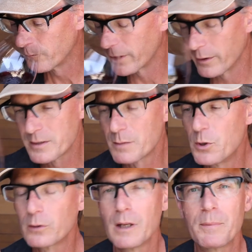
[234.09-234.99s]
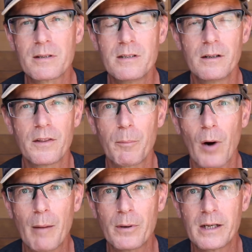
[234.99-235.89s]
there is some eucalyptus near the
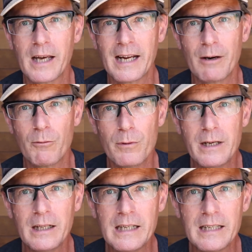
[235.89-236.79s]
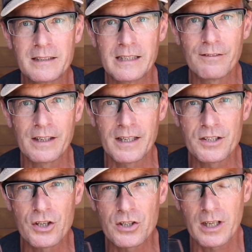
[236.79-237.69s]
property, and it really is giving this
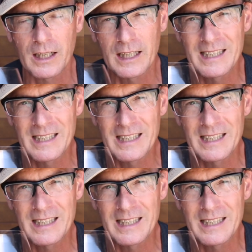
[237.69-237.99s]
just a